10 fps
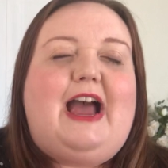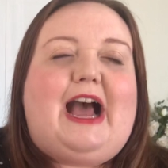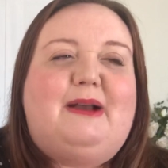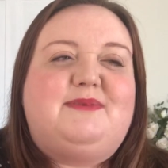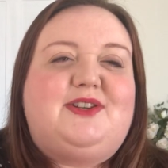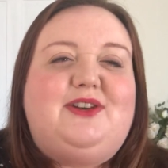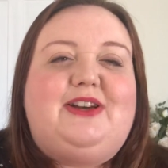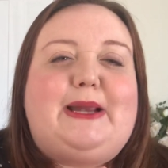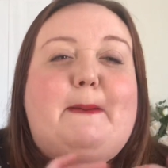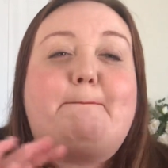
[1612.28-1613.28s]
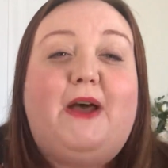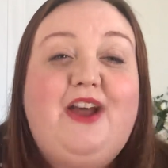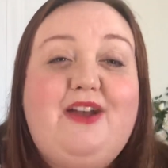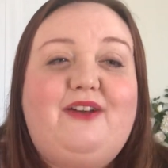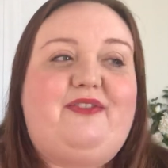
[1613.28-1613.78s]
absolutely
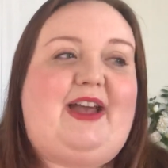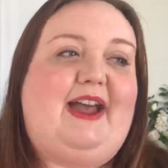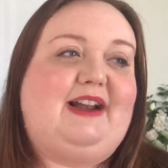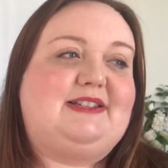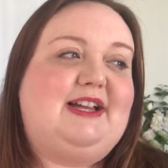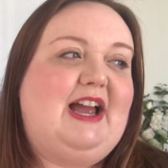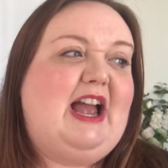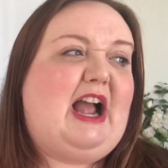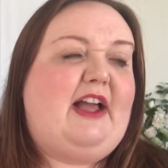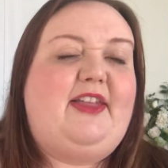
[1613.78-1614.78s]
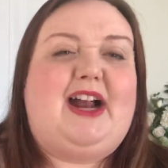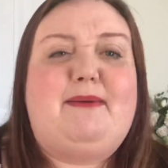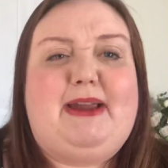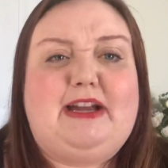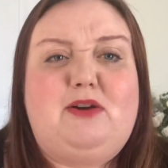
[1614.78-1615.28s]
perfect, and then I
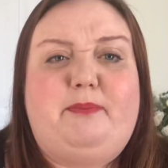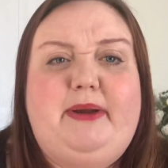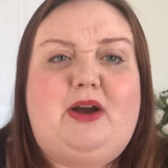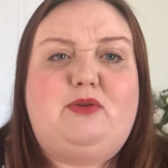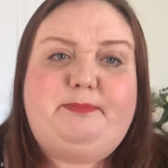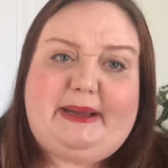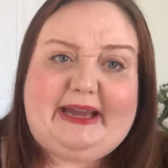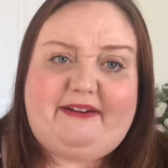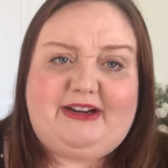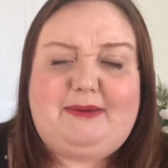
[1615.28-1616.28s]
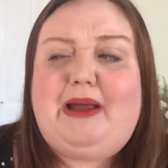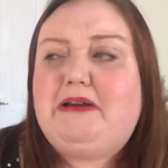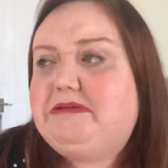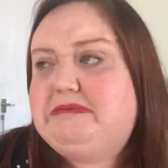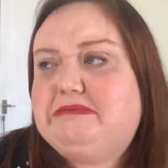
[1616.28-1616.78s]
make a lumpy old bear and I'm like,
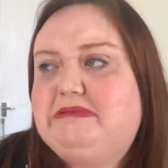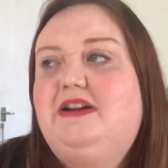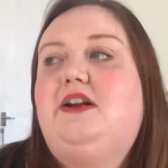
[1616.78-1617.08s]
oh.